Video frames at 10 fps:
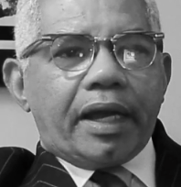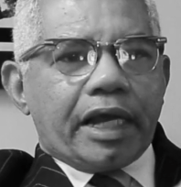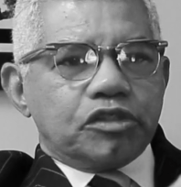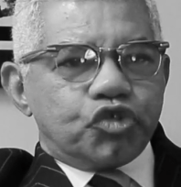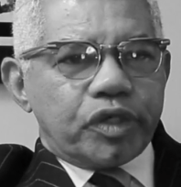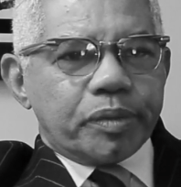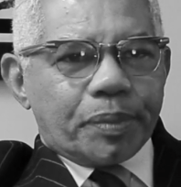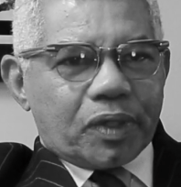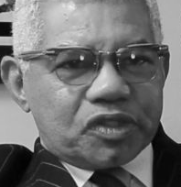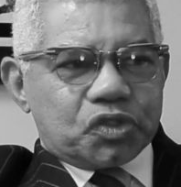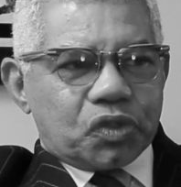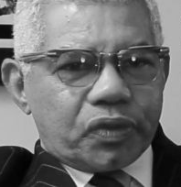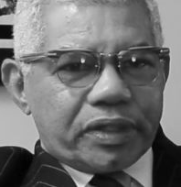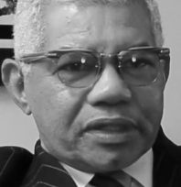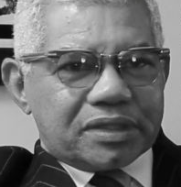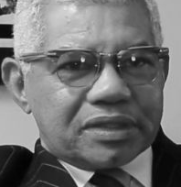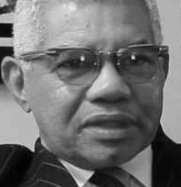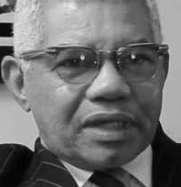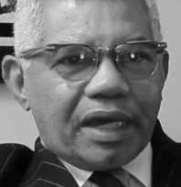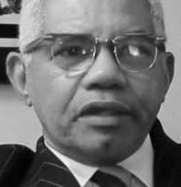I dream about
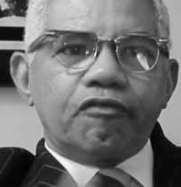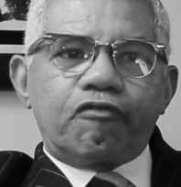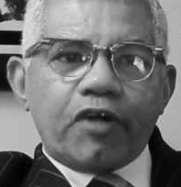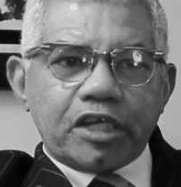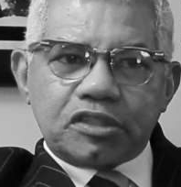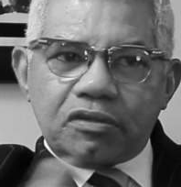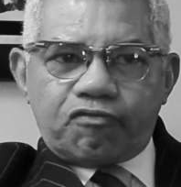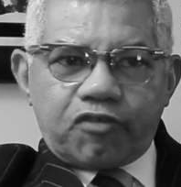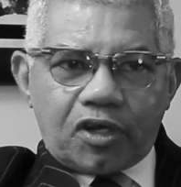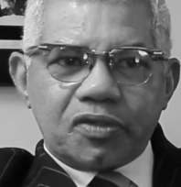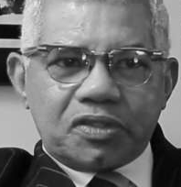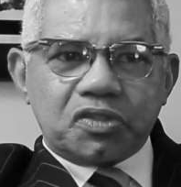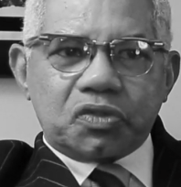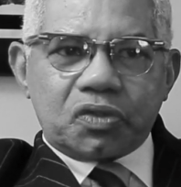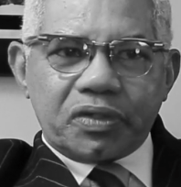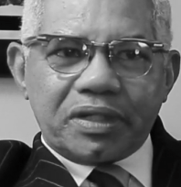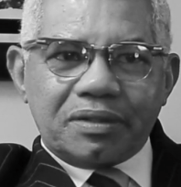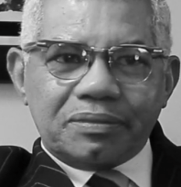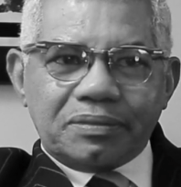stories, and the fashion follows the story.